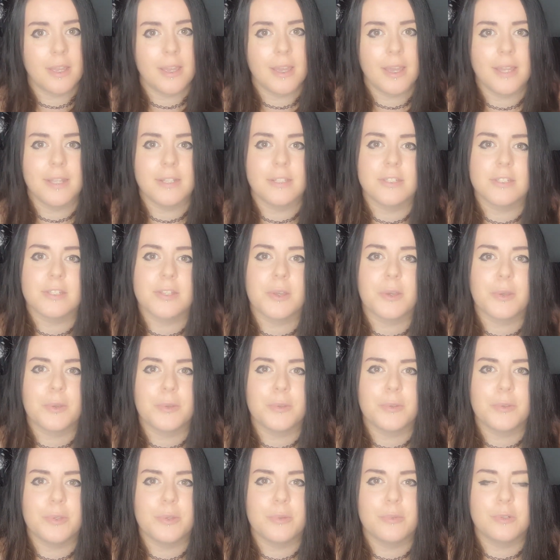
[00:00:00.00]
and so
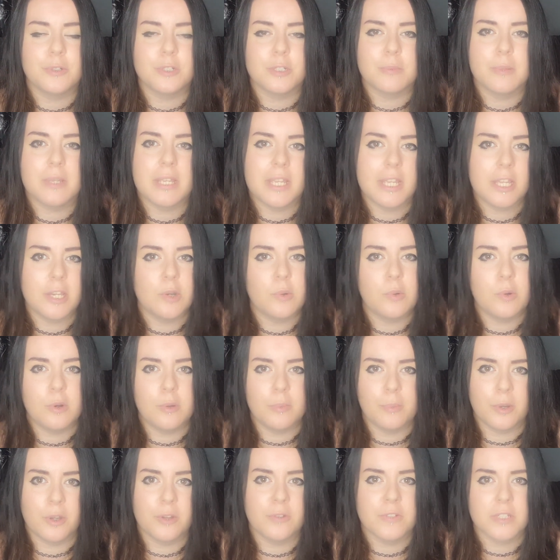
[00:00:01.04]
you want to be equal
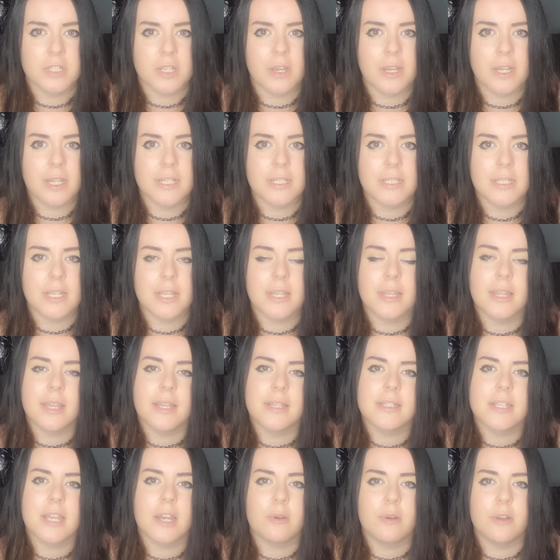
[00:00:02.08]
on both sides, and
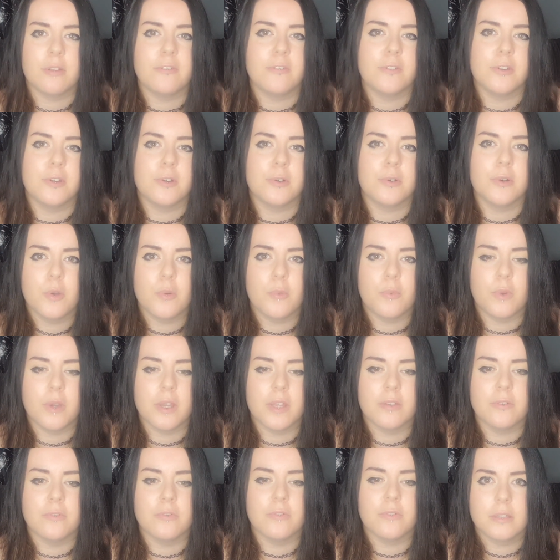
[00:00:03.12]
that's how I feel
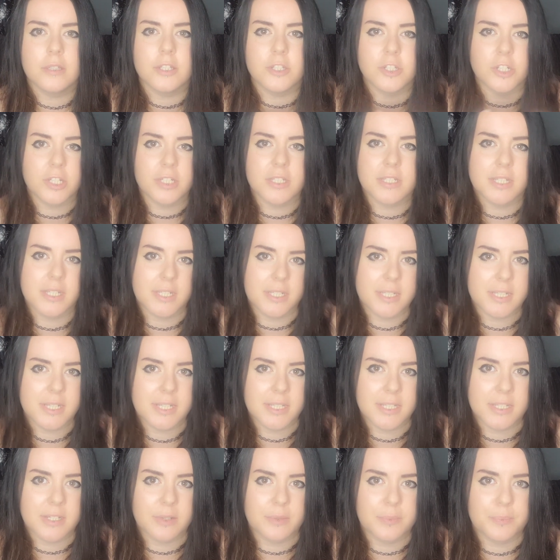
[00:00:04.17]
with the justice
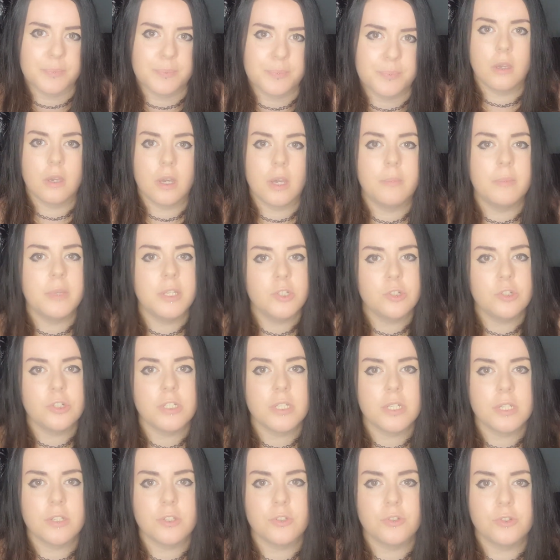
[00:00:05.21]
system. I'm
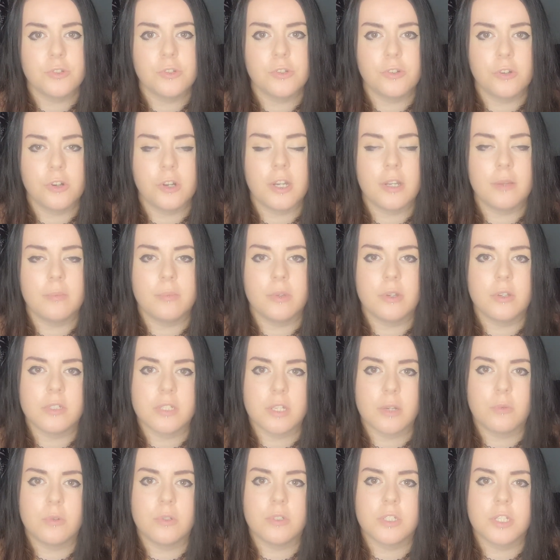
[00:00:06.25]
interested in true crime because
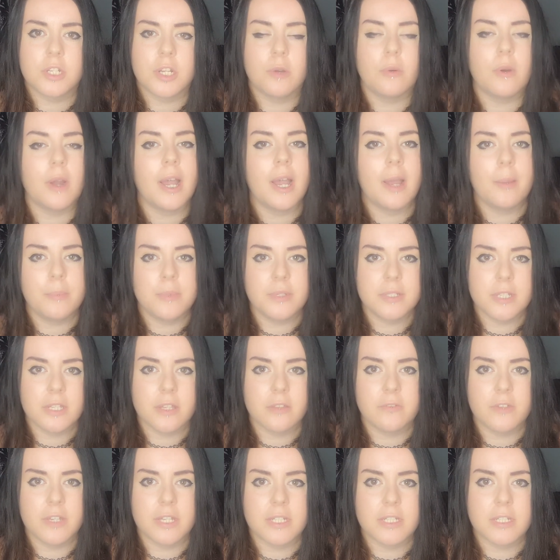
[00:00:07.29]
I want to know what happened to
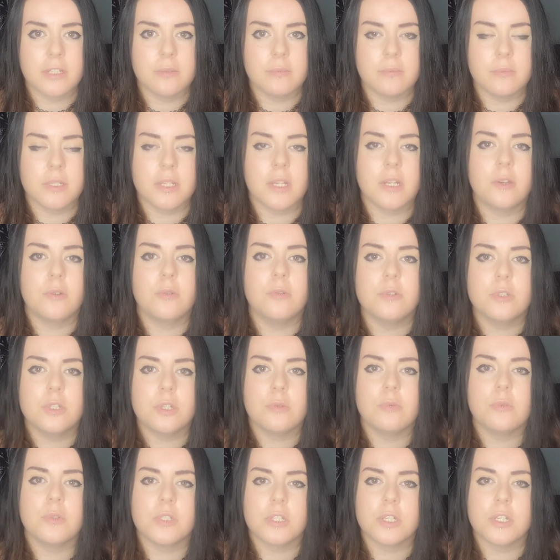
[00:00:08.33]
the victims, and I
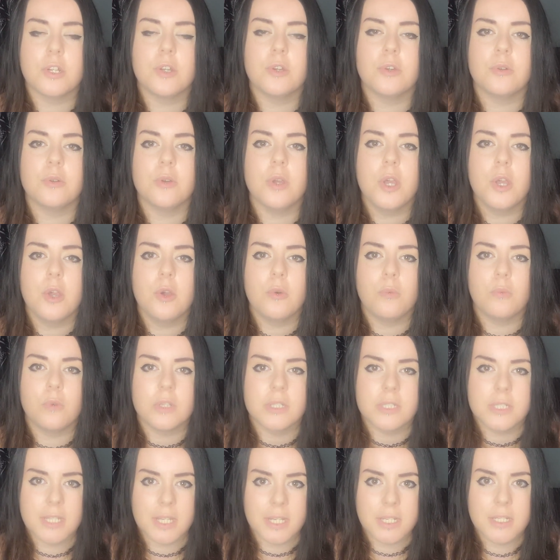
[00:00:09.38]
also want to know
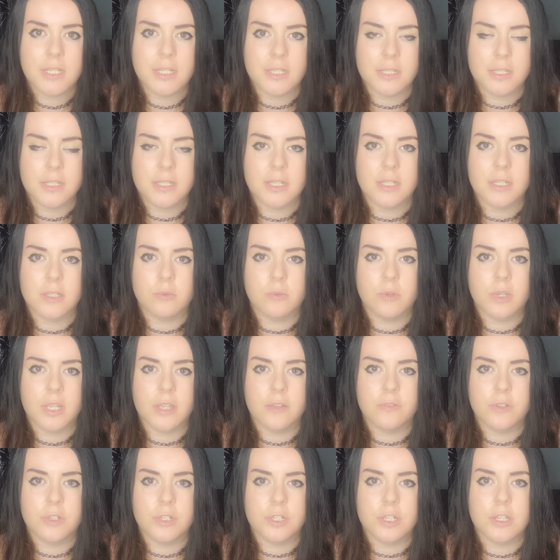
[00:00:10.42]
what sentences were
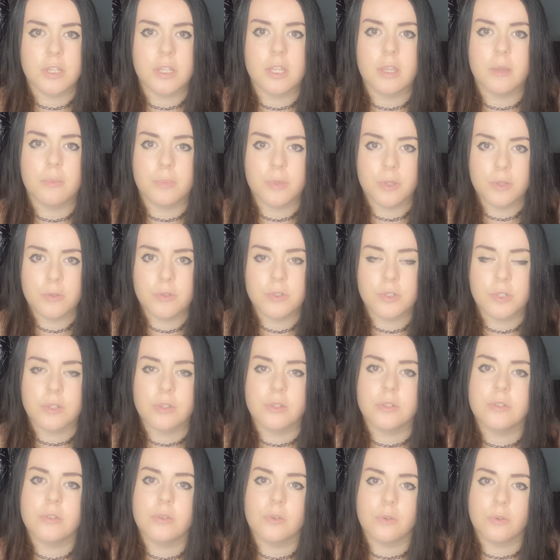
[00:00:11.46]
given to the
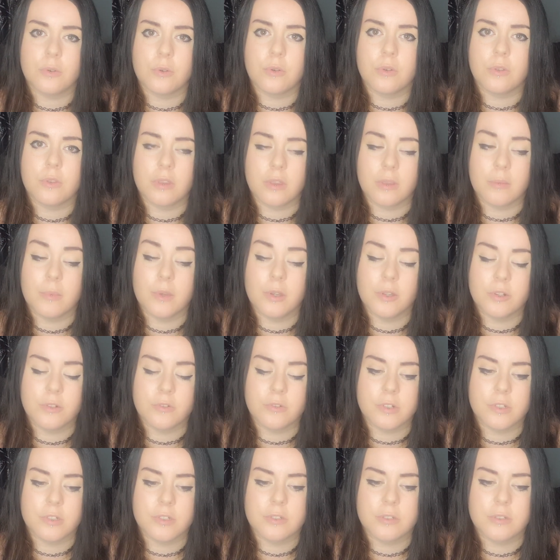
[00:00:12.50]
abusers or the
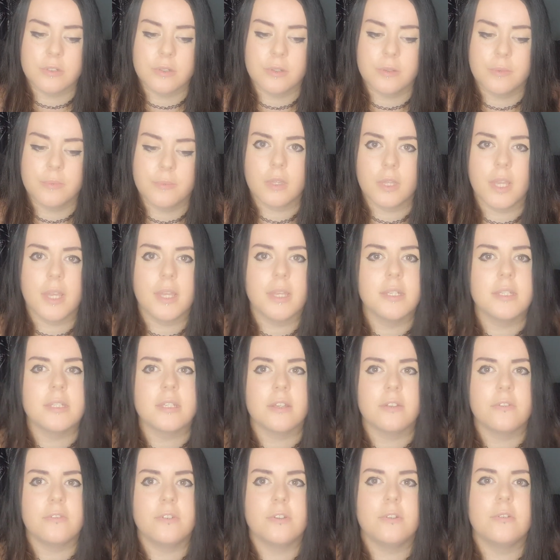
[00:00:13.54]
murderers. And
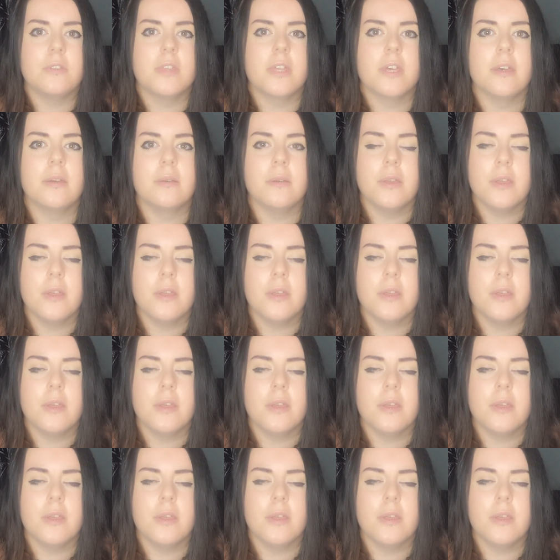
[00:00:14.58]
I feel that